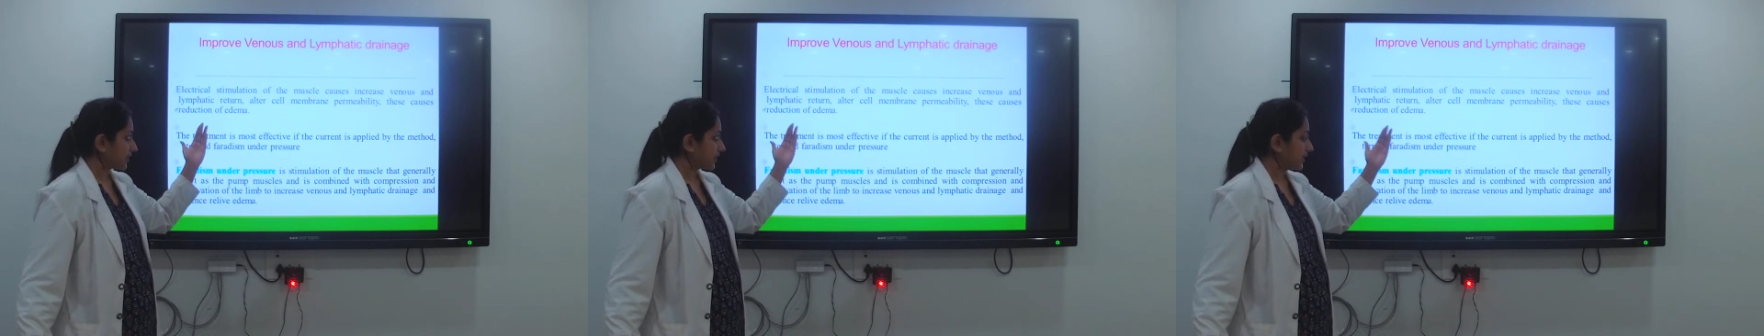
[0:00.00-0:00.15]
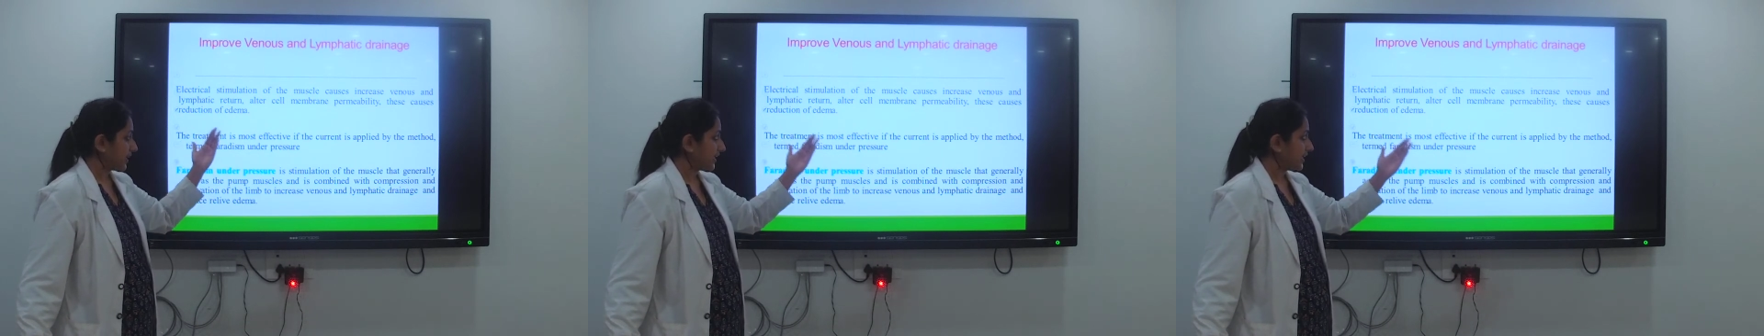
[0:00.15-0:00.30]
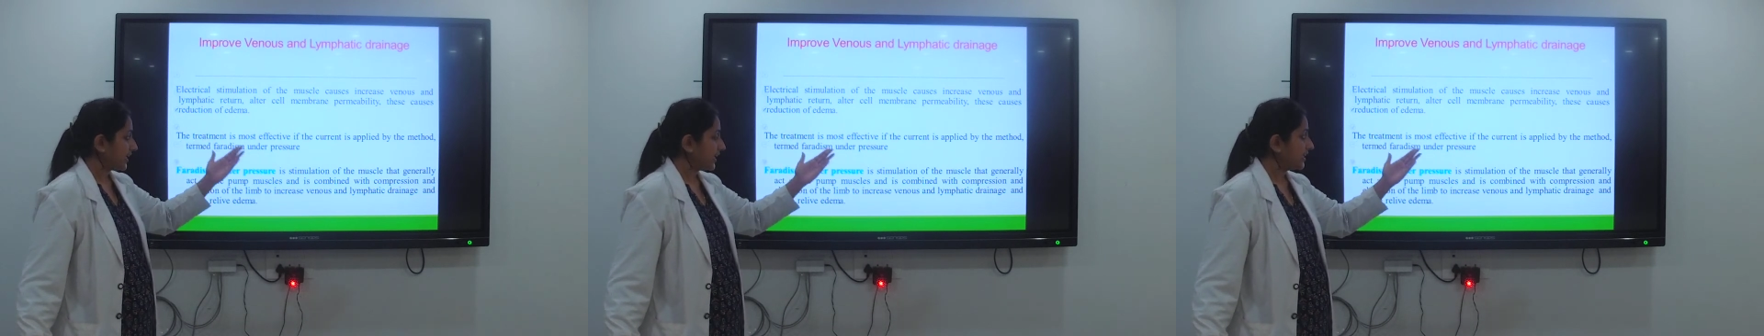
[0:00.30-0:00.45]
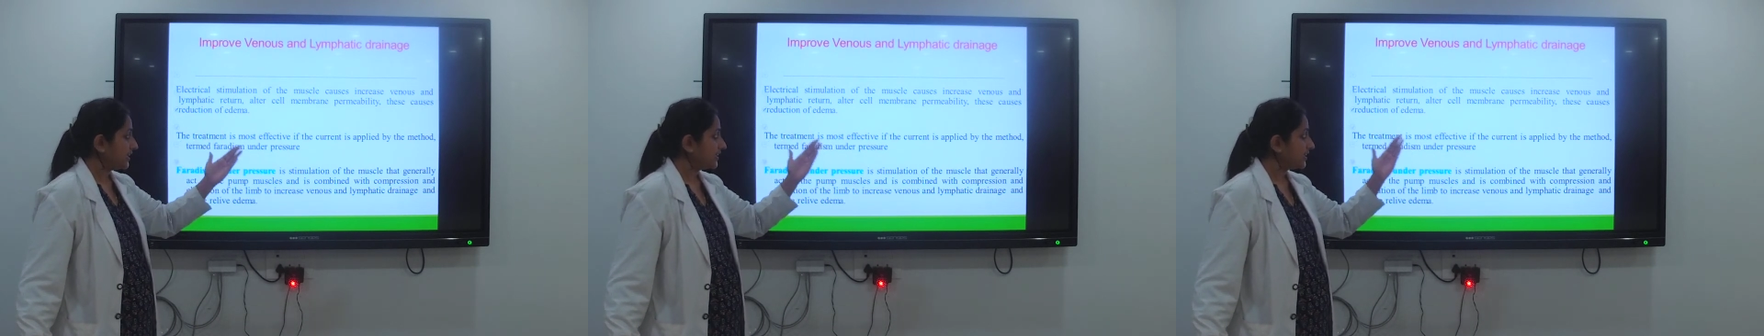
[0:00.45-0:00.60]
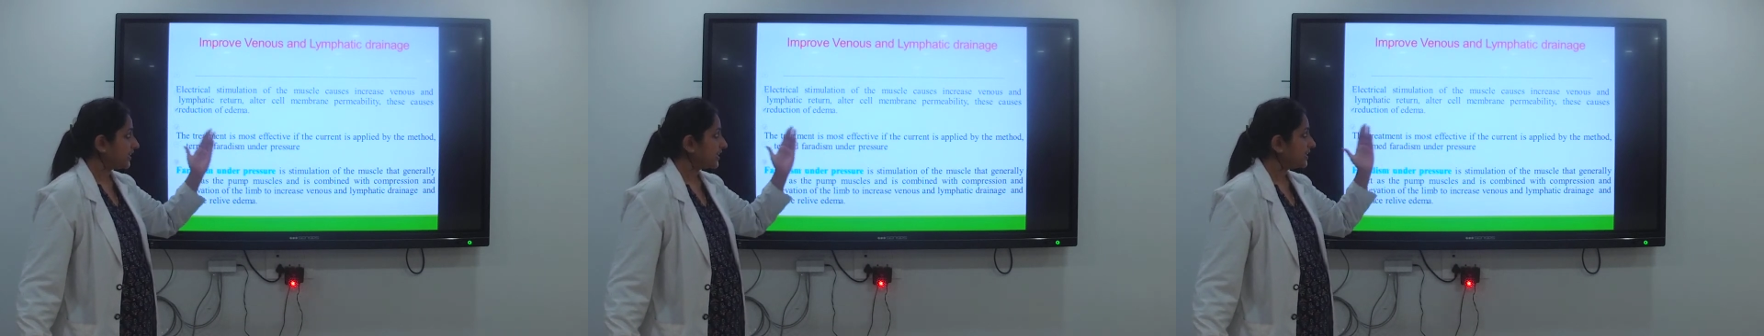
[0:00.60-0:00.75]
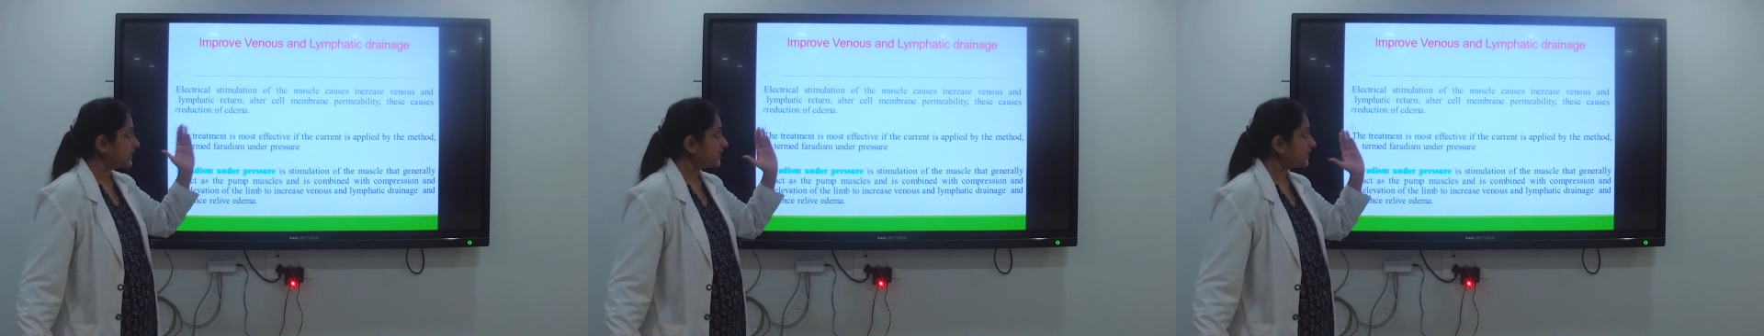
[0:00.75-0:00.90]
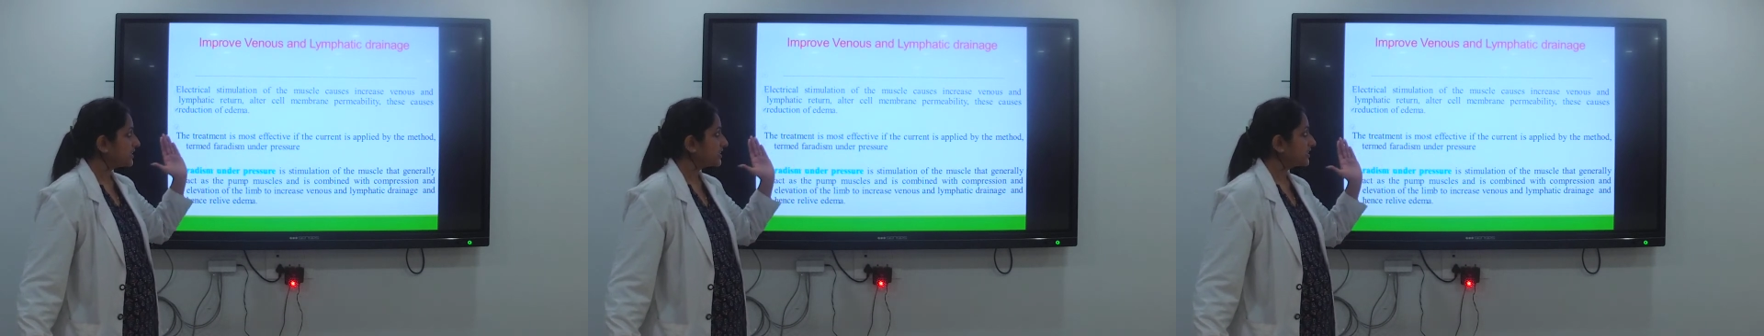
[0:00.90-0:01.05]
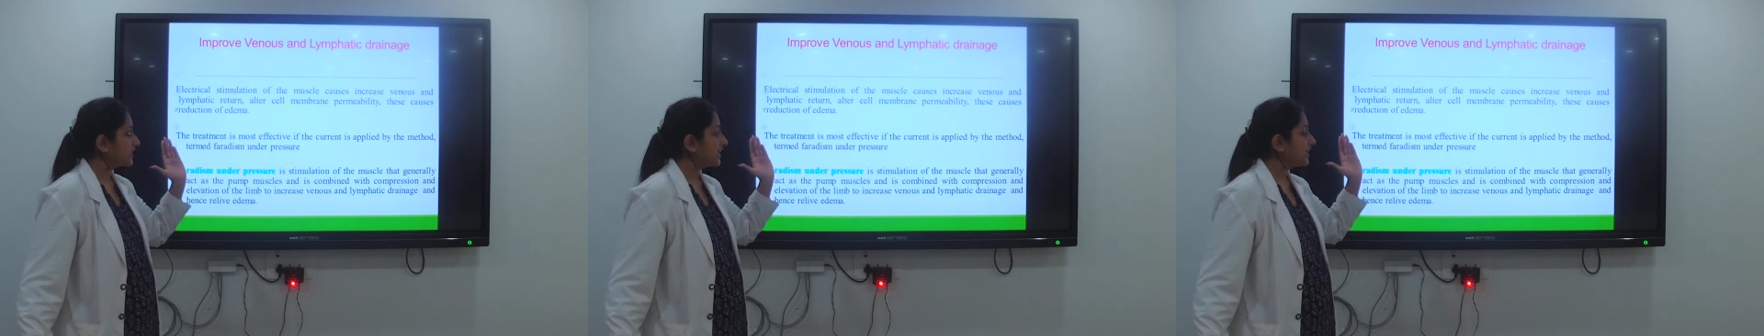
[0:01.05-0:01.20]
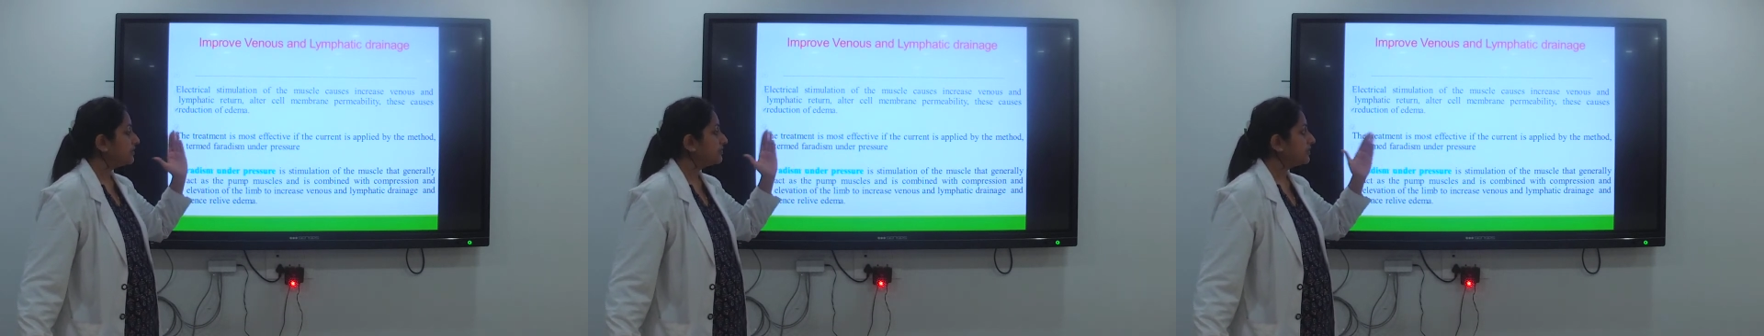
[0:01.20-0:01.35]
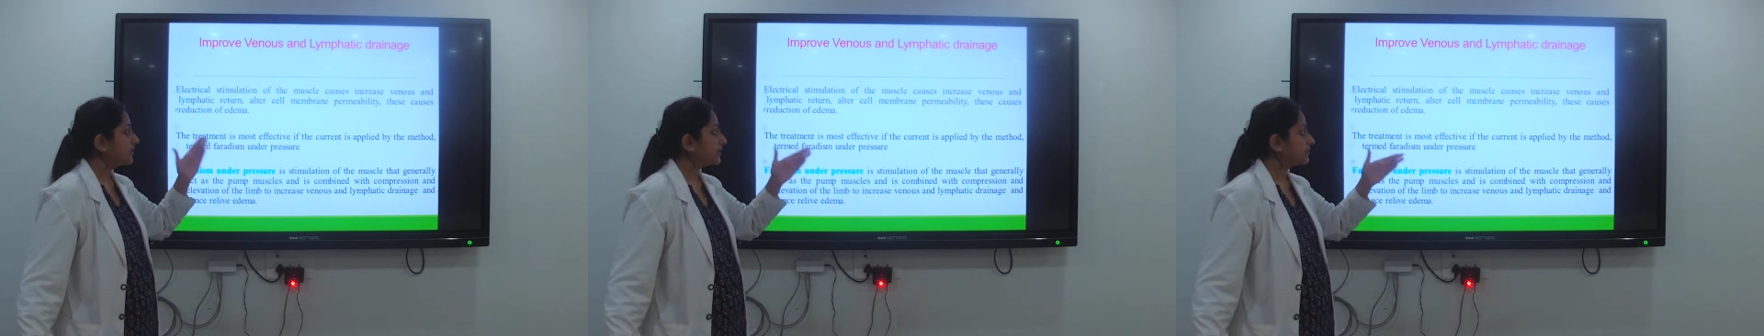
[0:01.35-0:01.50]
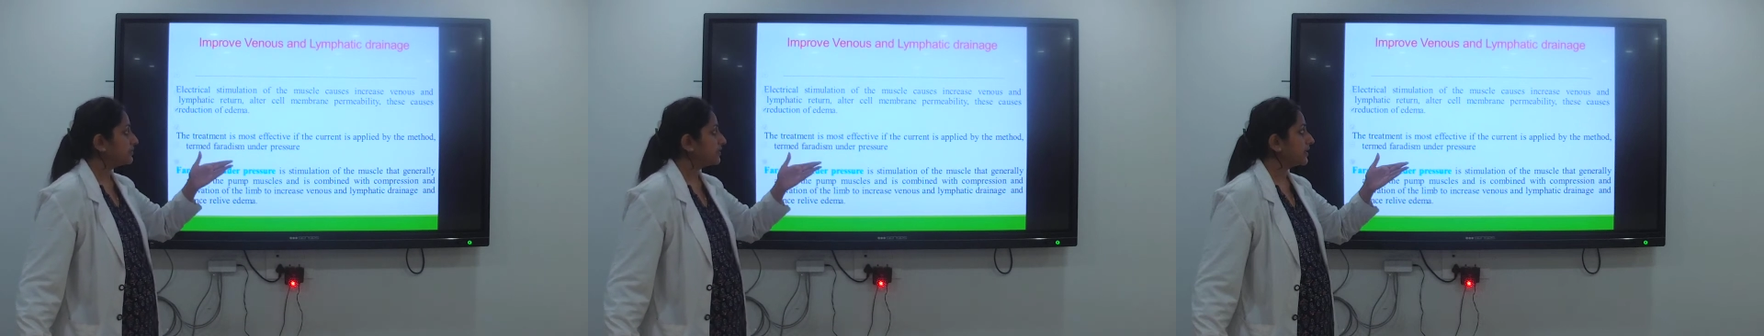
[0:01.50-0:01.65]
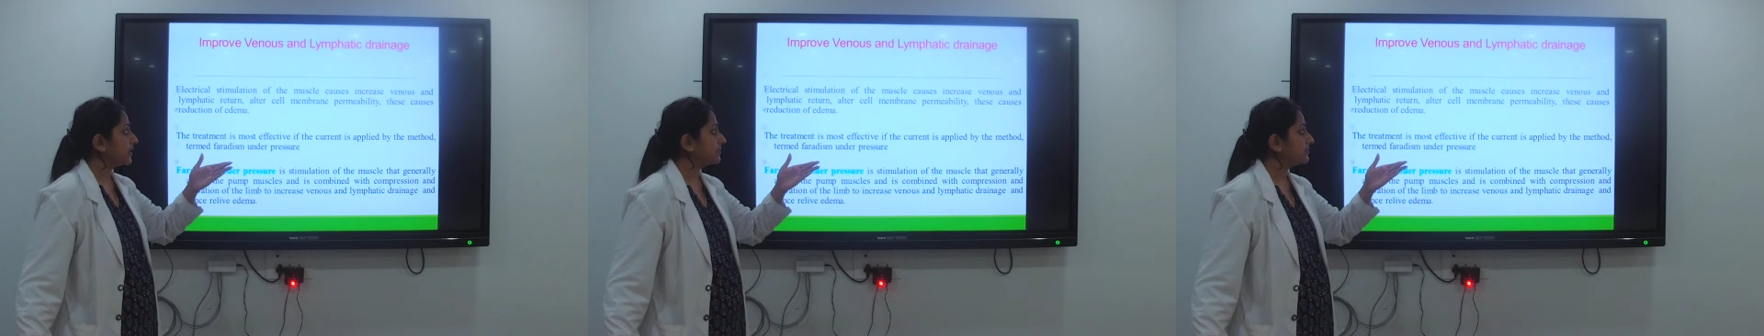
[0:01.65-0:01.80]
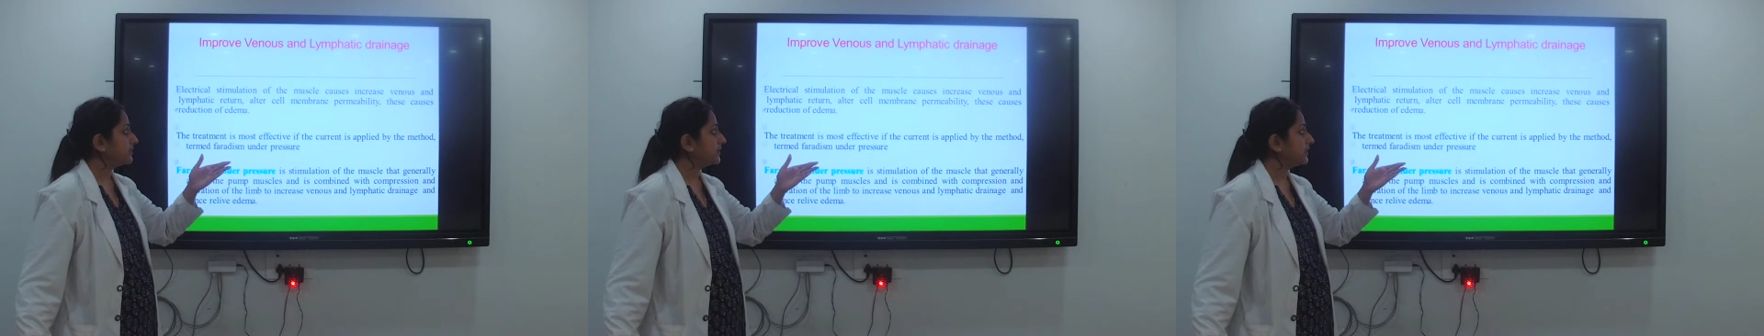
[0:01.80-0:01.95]
that altering the cell
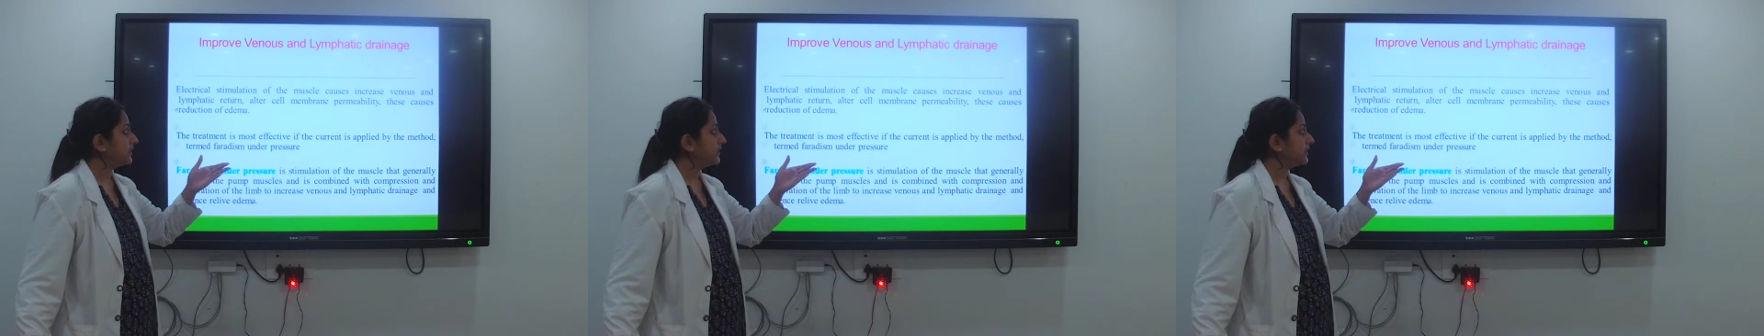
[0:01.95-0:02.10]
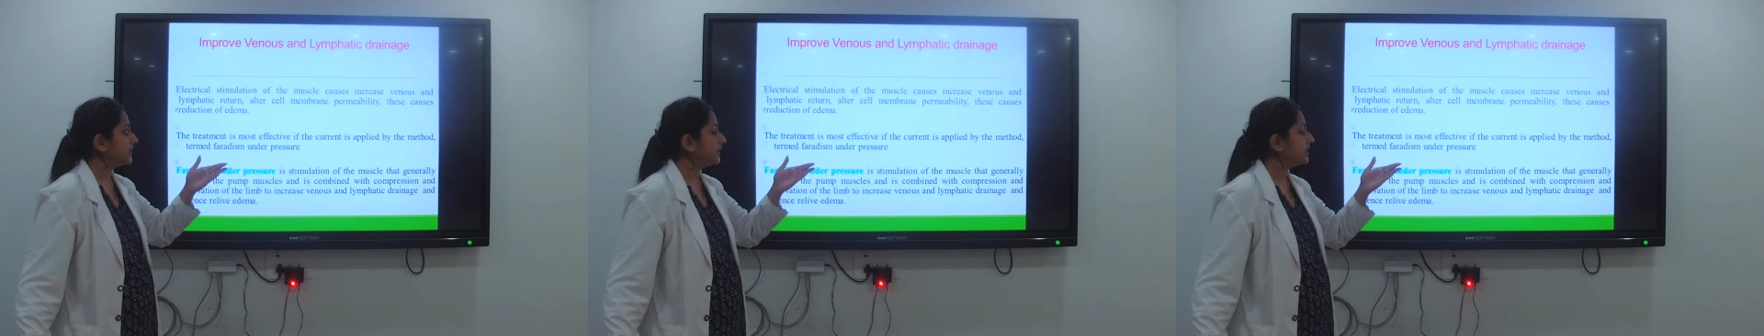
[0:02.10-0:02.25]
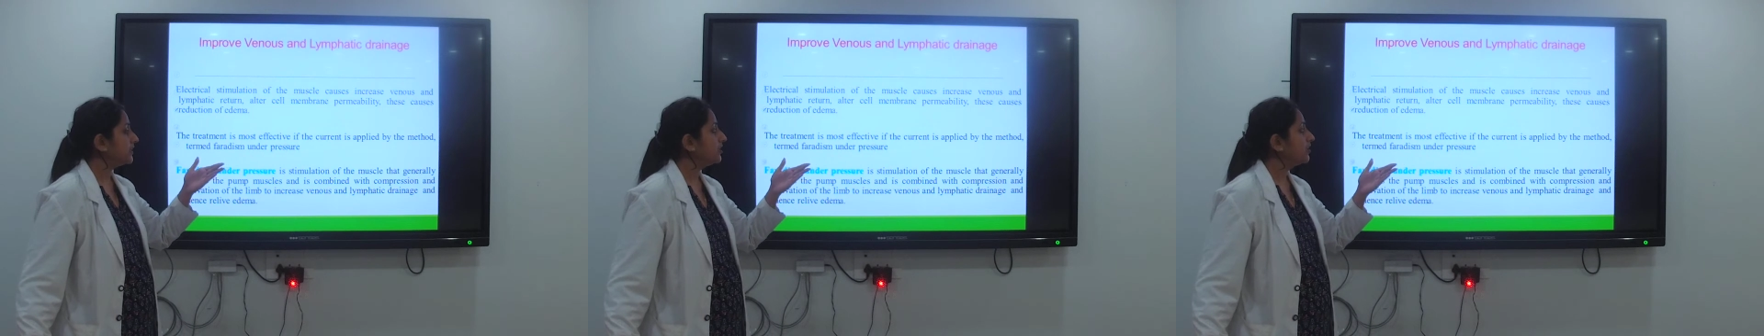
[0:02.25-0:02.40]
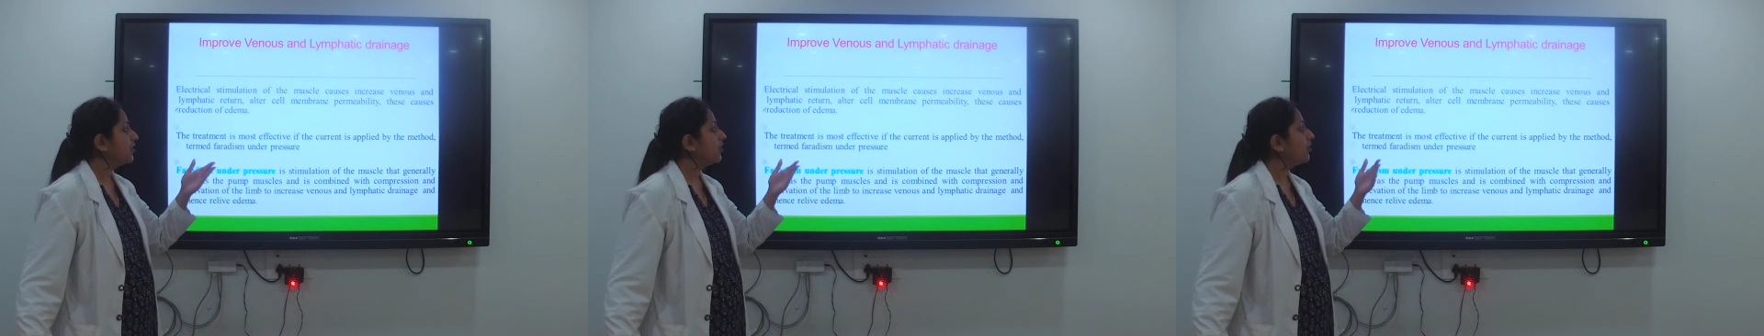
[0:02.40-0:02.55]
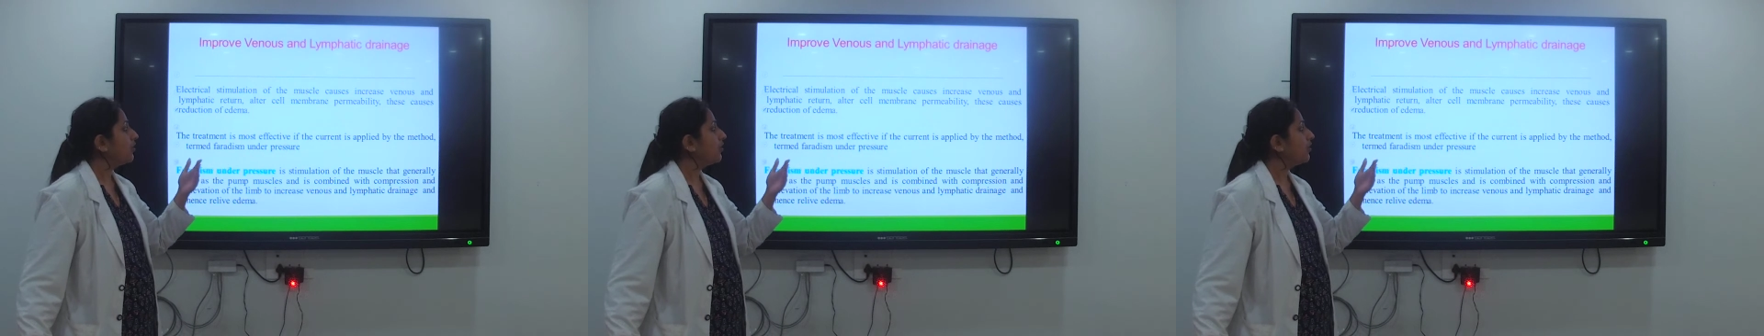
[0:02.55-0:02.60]
permeability